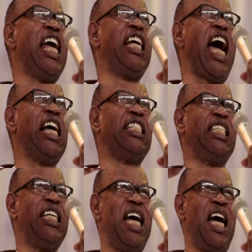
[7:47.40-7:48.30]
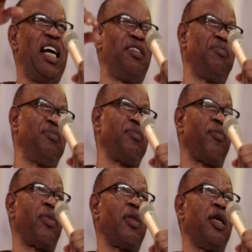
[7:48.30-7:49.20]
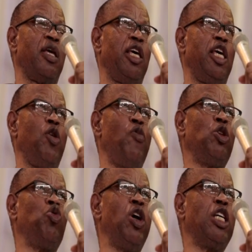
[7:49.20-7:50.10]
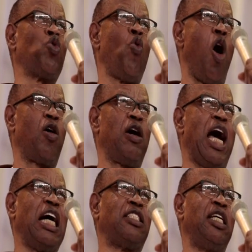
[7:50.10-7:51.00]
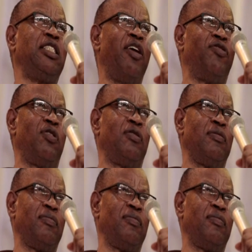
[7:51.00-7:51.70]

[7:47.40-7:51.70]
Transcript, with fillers: any idea, he will do his work as a devil.